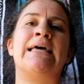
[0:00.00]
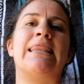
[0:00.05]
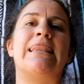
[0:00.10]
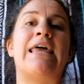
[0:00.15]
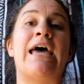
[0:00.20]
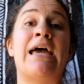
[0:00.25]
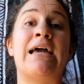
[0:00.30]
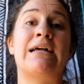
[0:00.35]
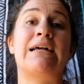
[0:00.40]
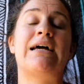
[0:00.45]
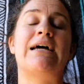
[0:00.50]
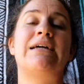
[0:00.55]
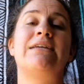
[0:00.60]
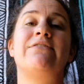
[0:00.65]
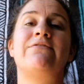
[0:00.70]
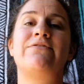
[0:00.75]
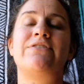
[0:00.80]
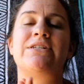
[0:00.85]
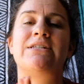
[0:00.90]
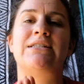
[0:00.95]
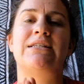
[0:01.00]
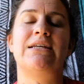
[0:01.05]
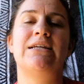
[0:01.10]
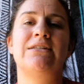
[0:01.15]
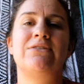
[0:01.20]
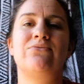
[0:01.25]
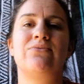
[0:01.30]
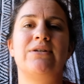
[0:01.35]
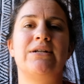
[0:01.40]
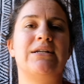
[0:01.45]
that kind of just
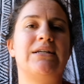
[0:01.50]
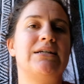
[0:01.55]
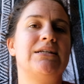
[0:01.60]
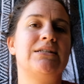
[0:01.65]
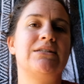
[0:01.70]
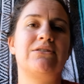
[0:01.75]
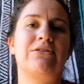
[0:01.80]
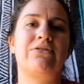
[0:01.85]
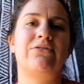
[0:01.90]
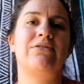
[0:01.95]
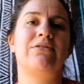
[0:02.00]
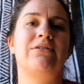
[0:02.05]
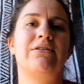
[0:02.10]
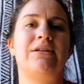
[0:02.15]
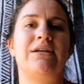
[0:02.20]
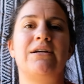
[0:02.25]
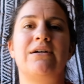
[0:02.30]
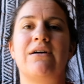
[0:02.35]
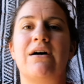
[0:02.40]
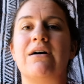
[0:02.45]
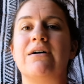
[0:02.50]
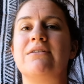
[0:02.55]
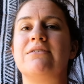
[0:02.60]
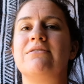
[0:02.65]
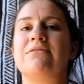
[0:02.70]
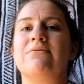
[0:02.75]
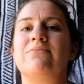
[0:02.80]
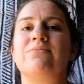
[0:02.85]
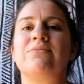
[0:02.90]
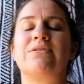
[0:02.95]
is what it is. Currently,
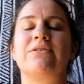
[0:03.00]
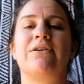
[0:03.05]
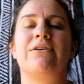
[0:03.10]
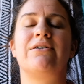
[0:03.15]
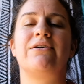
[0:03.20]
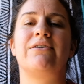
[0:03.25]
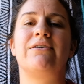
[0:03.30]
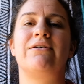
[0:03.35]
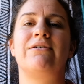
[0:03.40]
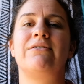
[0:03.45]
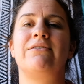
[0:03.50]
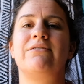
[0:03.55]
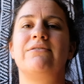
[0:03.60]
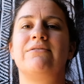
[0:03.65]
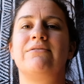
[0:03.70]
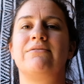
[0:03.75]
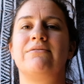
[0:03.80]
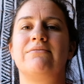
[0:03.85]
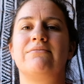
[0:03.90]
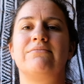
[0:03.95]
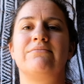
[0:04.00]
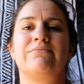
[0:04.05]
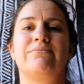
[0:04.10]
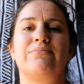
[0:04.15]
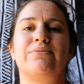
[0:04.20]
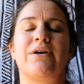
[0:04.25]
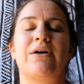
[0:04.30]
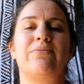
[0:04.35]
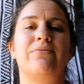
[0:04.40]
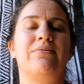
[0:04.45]
condoms are
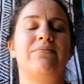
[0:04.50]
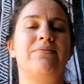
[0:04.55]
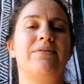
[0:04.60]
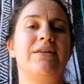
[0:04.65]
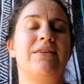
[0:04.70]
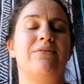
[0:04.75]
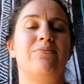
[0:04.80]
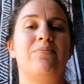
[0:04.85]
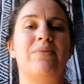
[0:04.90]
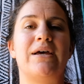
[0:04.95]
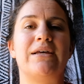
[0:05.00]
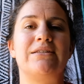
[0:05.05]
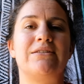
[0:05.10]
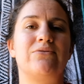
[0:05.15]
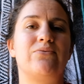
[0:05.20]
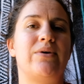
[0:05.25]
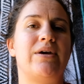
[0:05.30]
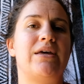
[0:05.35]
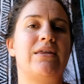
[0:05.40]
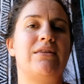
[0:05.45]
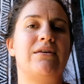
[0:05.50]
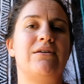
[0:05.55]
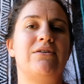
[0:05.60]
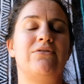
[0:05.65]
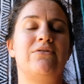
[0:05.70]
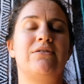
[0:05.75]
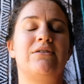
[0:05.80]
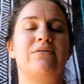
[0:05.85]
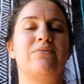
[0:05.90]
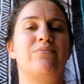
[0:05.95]
probably the best way that
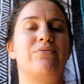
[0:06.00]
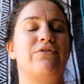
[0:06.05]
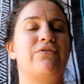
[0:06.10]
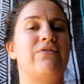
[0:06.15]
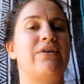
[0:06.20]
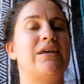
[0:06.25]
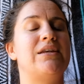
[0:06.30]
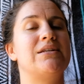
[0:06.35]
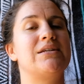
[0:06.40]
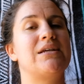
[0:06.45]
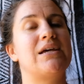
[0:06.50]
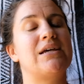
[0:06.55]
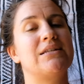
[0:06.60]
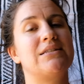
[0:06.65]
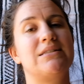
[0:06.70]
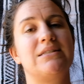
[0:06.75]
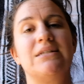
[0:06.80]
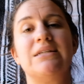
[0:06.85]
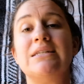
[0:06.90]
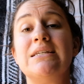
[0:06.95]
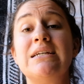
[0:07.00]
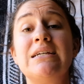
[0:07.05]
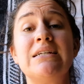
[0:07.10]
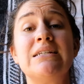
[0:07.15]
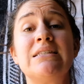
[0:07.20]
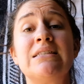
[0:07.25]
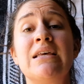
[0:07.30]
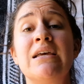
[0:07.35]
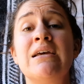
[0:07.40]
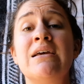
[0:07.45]
you can prevent
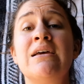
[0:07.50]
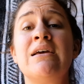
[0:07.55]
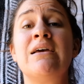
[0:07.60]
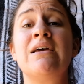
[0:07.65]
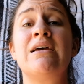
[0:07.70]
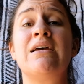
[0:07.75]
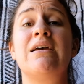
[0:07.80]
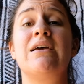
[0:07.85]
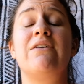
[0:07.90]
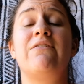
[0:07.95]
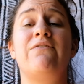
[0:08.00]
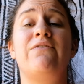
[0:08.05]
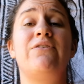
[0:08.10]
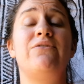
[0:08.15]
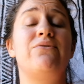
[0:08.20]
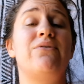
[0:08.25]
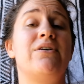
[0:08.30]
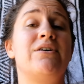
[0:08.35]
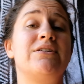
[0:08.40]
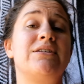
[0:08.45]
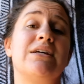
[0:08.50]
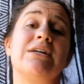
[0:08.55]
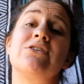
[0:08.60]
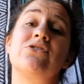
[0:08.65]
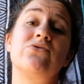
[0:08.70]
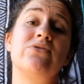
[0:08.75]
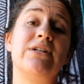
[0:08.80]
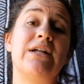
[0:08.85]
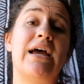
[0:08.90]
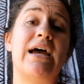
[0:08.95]
STDs if you are
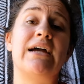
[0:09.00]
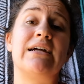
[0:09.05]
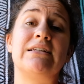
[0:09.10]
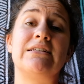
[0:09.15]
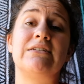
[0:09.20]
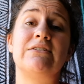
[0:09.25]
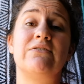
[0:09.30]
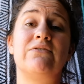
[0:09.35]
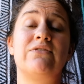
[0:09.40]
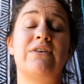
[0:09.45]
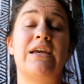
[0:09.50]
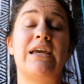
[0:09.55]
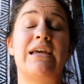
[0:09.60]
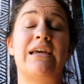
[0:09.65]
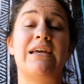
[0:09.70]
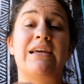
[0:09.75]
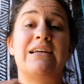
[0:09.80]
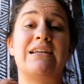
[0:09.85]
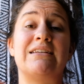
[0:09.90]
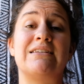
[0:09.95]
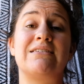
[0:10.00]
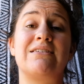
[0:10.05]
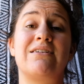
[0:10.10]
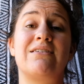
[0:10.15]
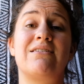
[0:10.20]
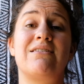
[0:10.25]
sexually active, and